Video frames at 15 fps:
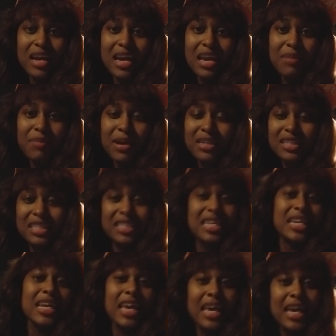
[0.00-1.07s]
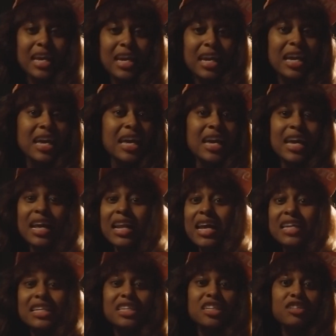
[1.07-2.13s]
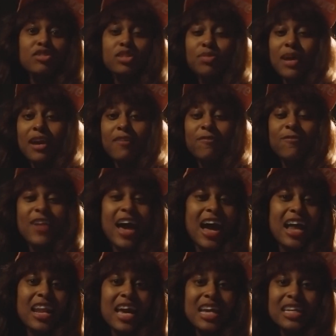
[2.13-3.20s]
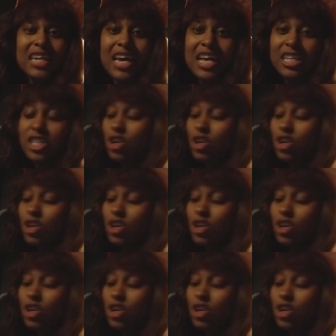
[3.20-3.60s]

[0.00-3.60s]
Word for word: I ain't about to sit here and let the disrespect fly like that.